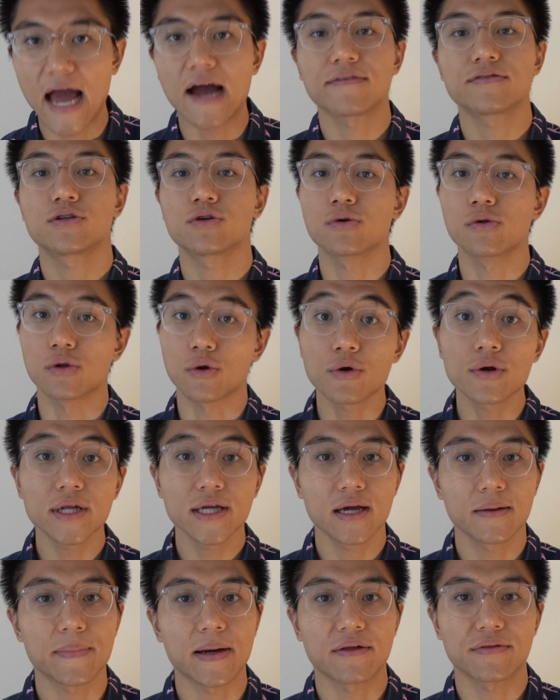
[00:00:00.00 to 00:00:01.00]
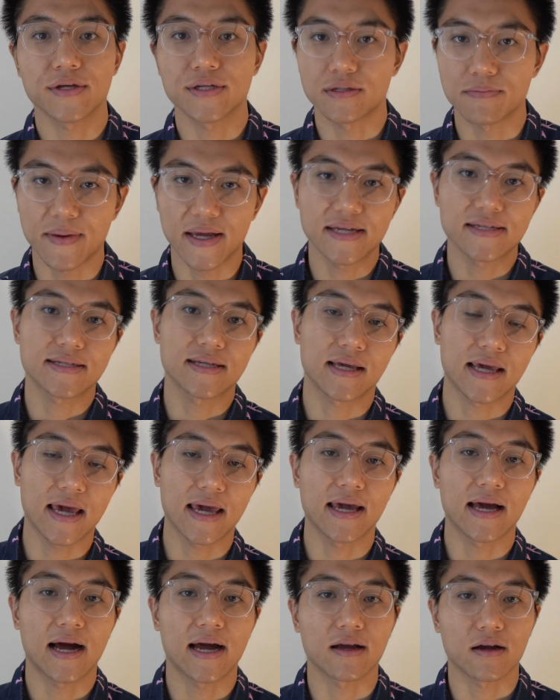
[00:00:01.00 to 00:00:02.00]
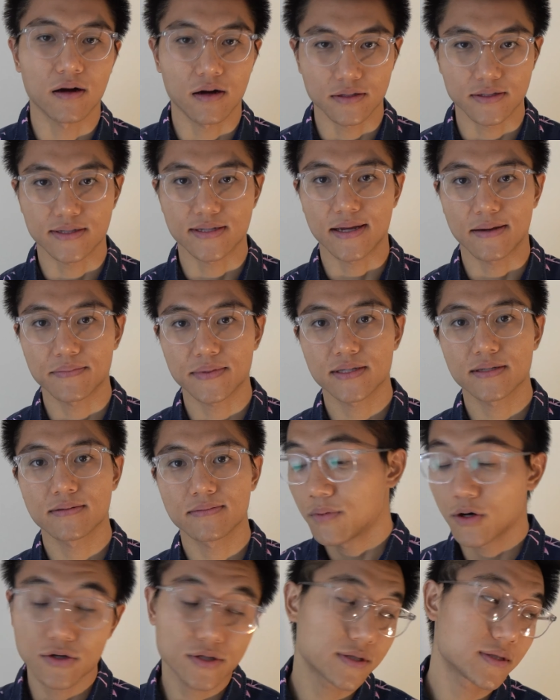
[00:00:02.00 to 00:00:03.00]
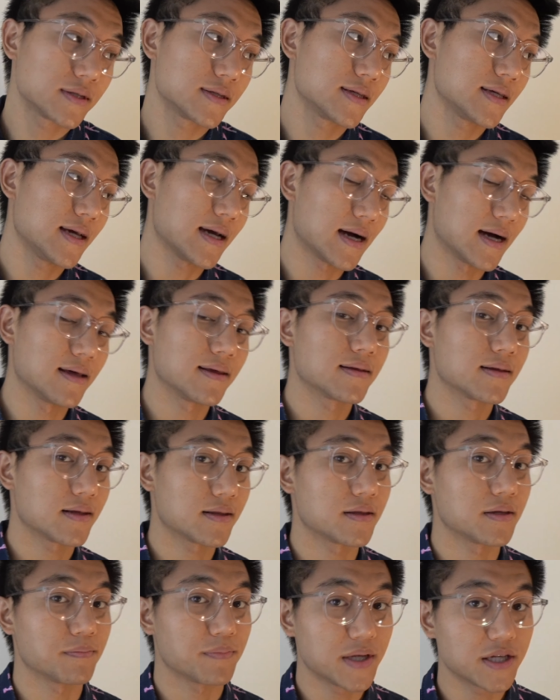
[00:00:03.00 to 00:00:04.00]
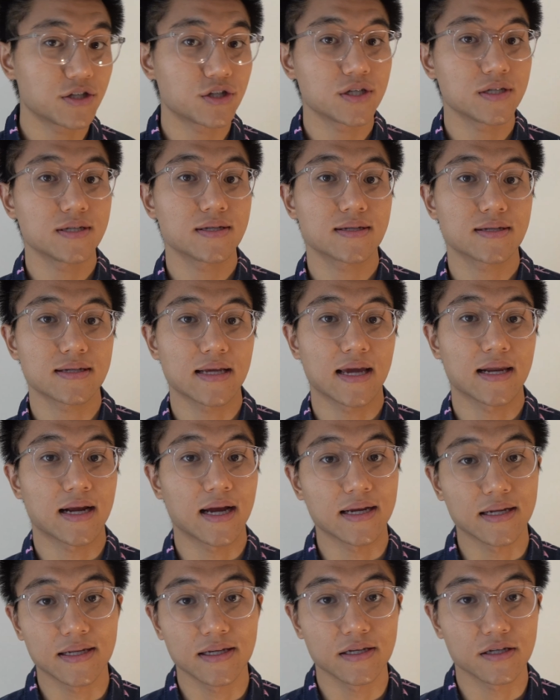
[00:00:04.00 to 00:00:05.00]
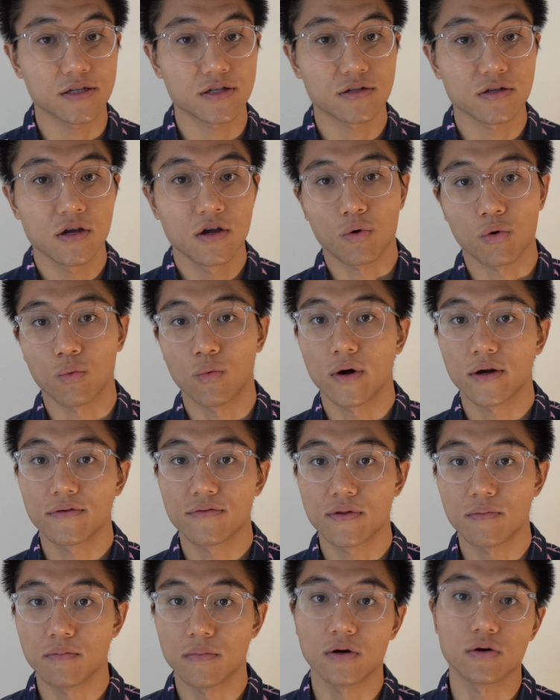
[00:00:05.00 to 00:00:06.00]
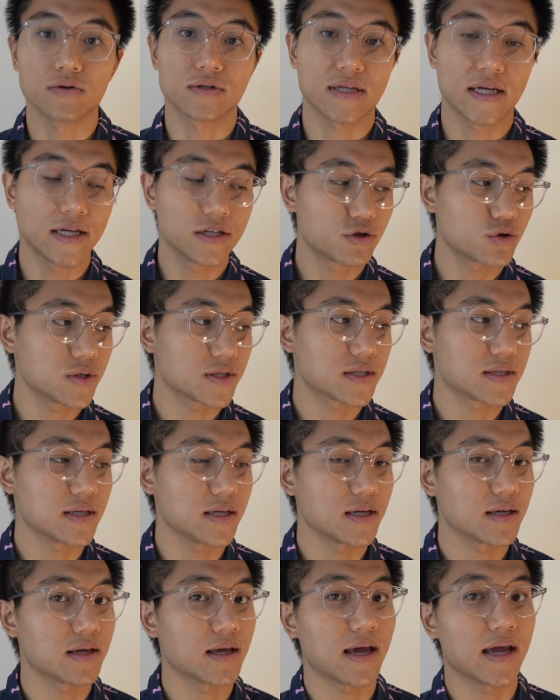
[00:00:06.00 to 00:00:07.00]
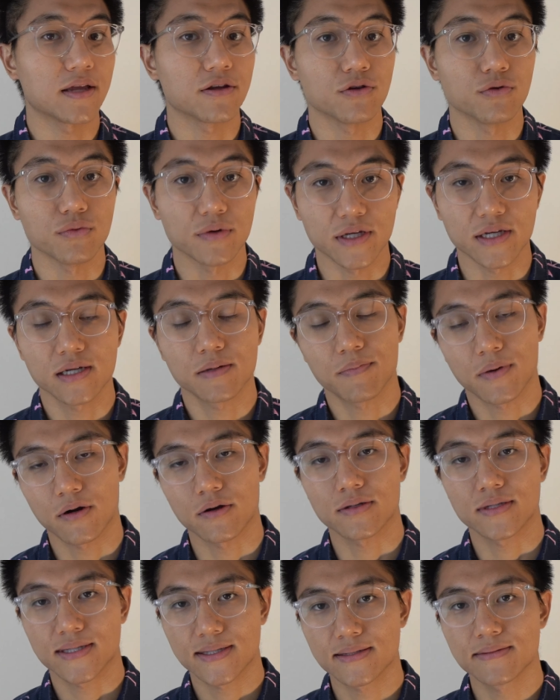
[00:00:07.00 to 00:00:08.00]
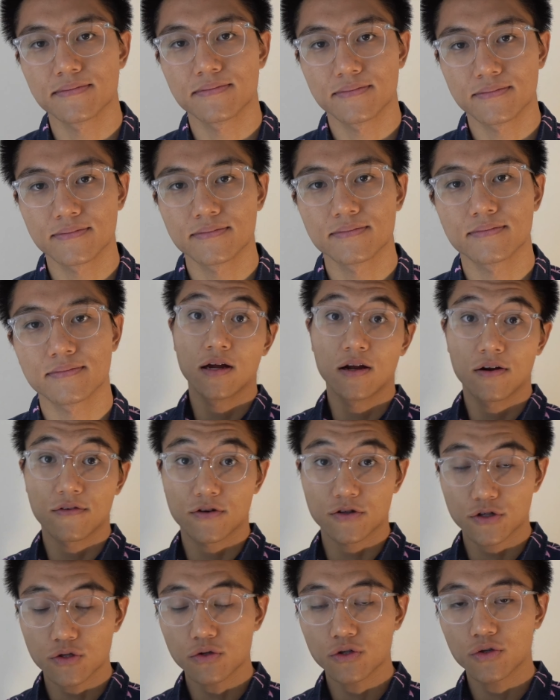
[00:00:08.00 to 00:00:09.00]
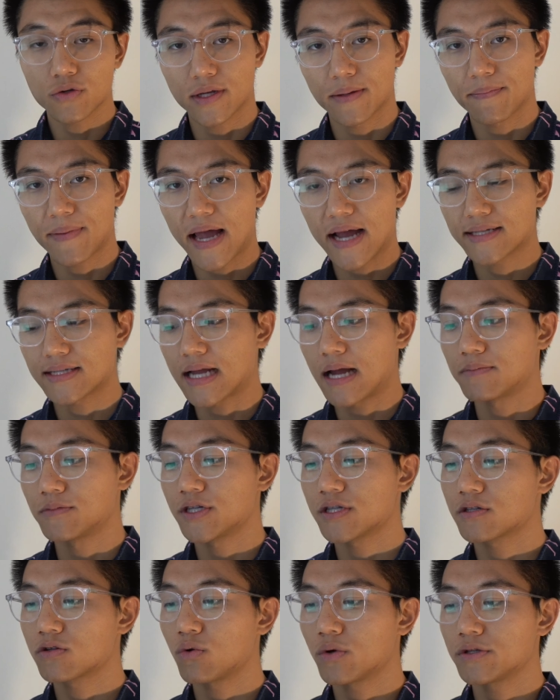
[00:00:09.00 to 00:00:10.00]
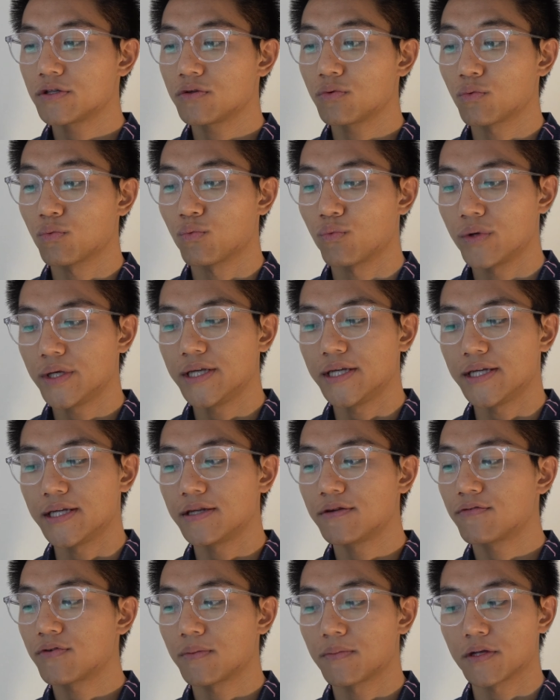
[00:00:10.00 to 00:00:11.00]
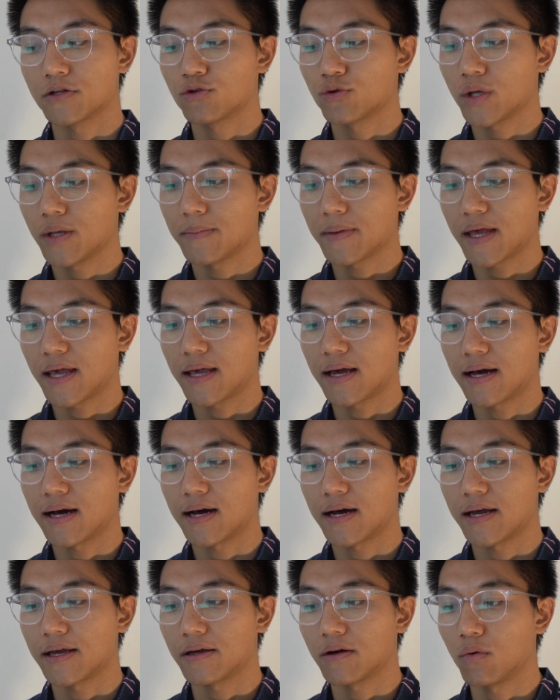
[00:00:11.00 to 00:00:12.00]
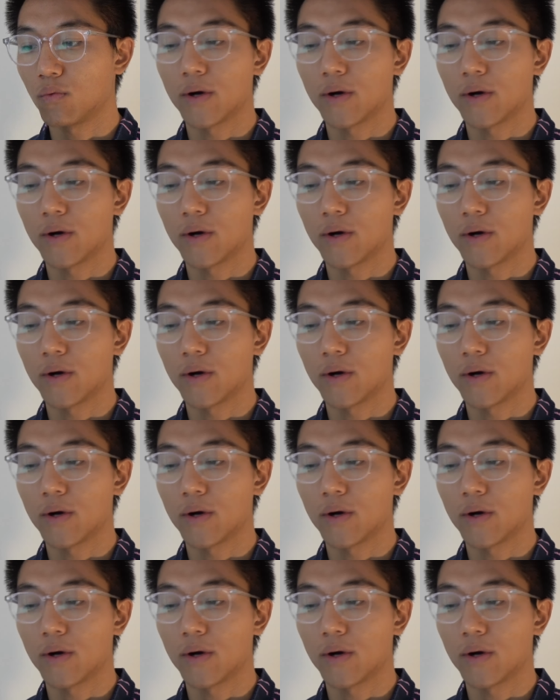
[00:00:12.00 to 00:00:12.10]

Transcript: after learning about these basic A I concepts. Personally, I thought the pitches and ideas were one of the most interesting and unique parts. For social impact, I'm just going to read from the Dream A I